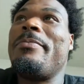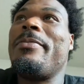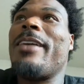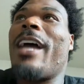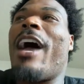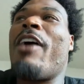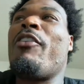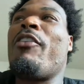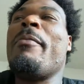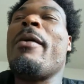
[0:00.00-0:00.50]

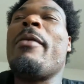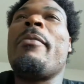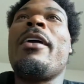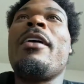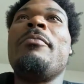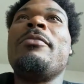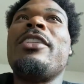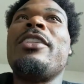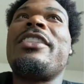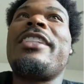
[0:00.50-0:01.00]
I remember
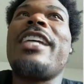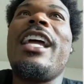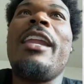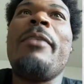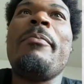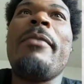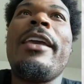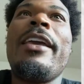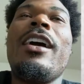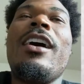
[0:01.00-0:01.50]
him just
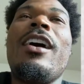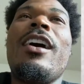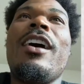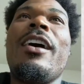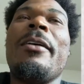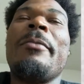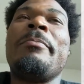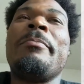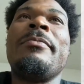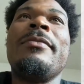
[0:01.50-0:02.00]
telling me,
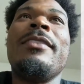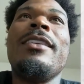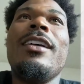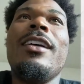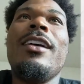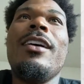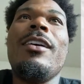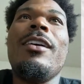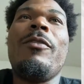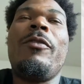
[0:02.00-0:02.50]
uh,
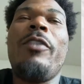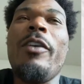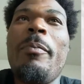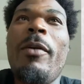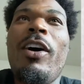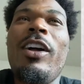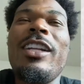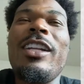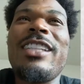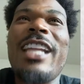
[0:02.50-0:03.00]

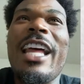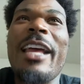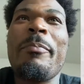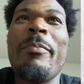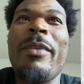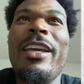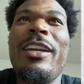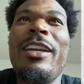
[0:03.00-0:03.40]
football is like being